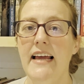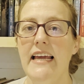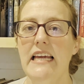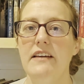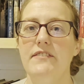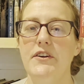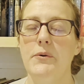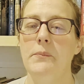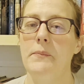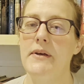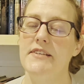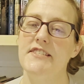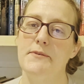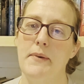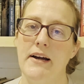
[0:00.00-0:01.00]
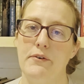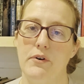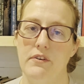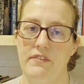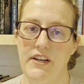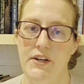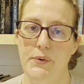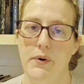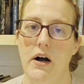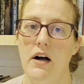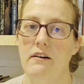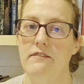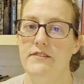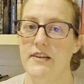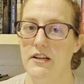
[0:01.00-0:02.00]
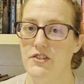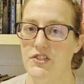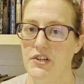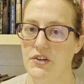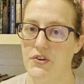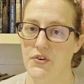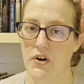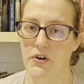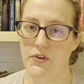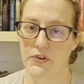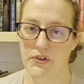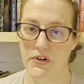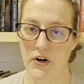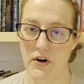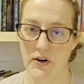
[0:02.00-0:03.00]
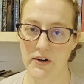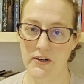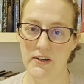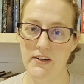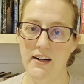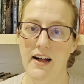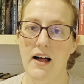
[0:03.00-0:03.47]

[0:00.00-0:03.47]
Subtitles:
If you missed my review of Dungeon Crawler Carl